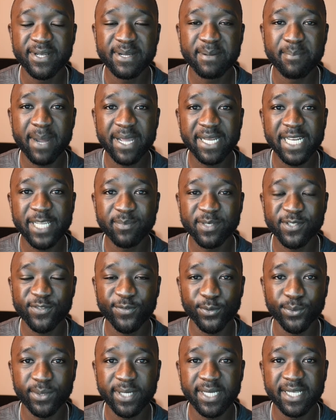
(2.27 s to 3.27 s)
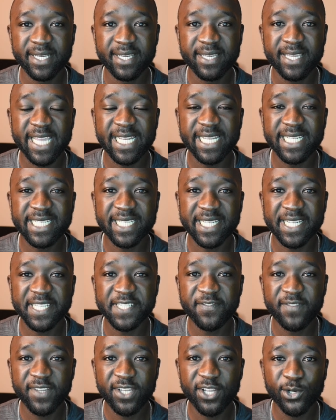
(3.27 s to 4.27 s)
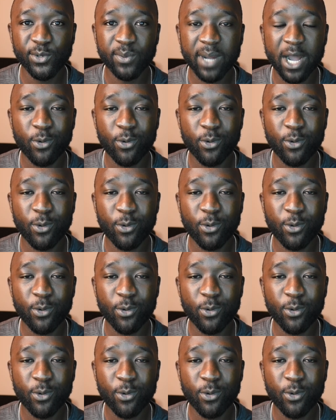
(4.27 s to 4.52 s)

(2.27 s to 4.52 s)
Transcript: My name is Fareed, and in today's video,